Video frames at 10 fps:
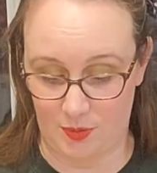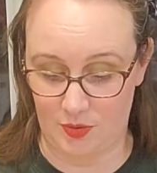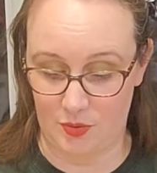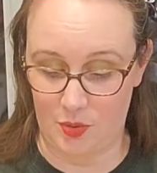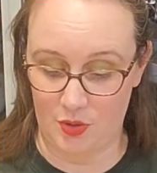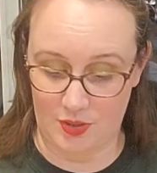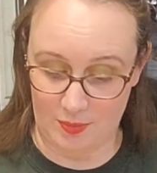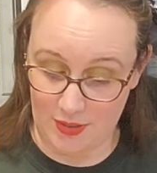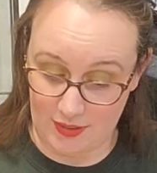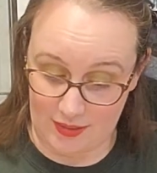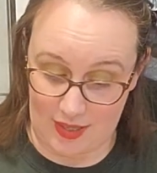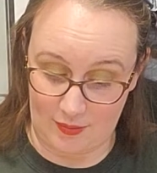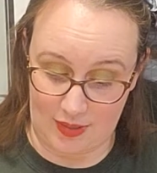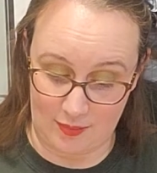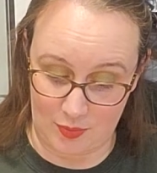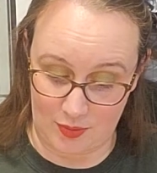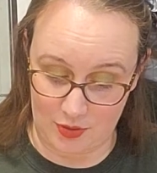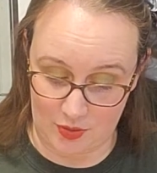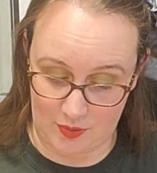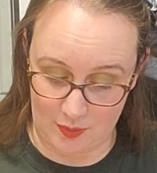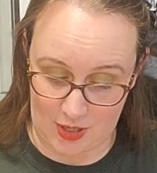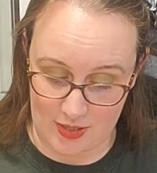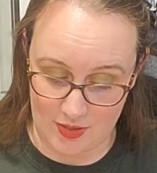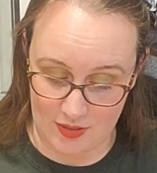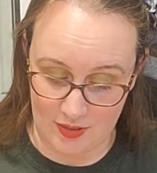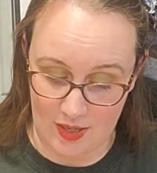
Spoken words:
glue or something like that when I'm doing a sewing project.